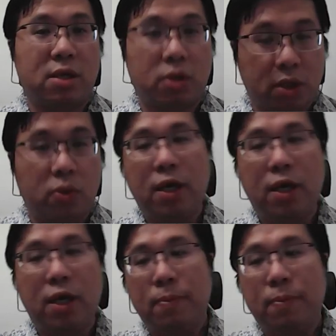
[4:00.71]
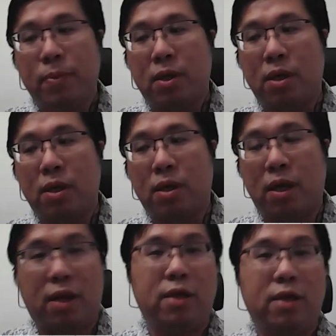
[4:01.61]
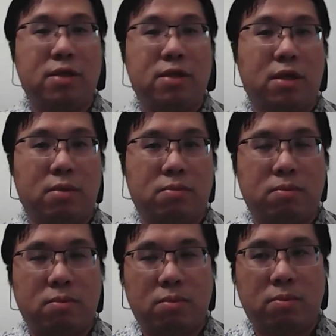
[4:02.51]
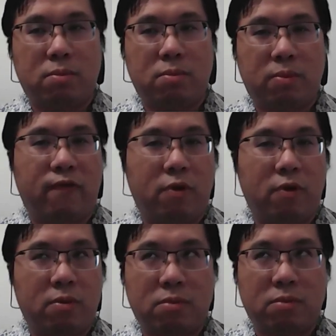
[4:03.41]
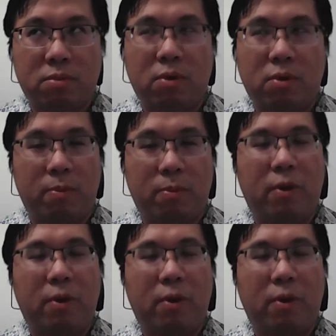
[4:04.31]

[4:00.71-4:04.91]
UK, at least before I